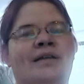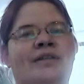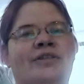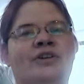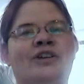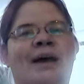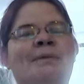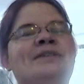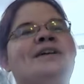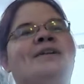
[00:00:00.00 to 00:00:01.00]
the
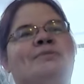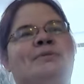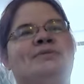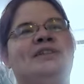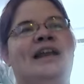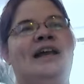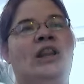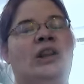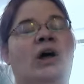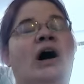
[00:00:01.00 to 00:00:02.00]
Japanese government was getting a
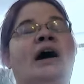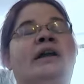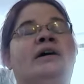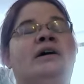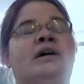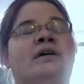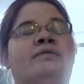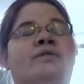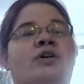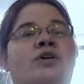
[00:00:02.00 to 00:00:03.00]
lot
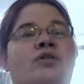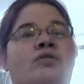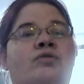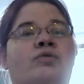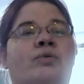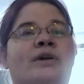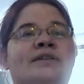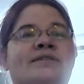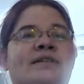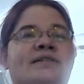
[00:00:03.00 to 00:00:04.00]
of
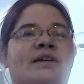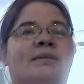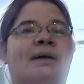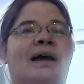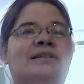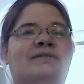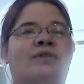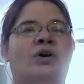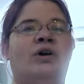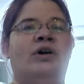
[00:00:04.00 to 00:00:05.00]
criticism as
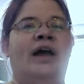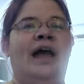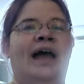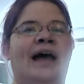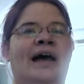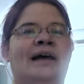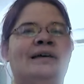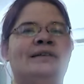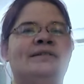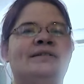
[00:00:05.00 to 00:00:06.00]
far
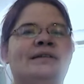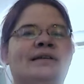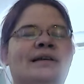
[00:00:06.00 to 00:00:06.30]
as